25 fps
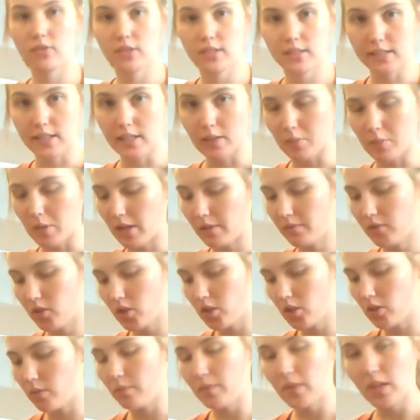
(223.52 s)
cinnamon.
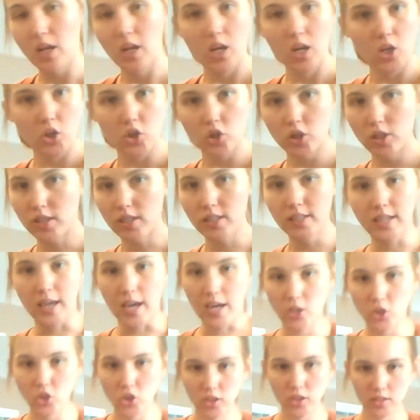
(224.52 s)
So just a
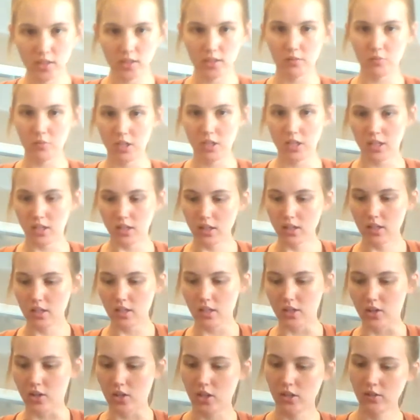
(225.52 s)
dash of cinnamon in
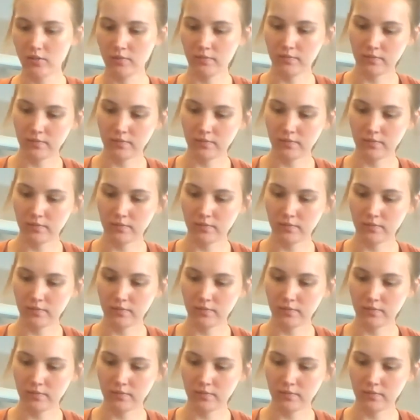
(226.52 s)
here.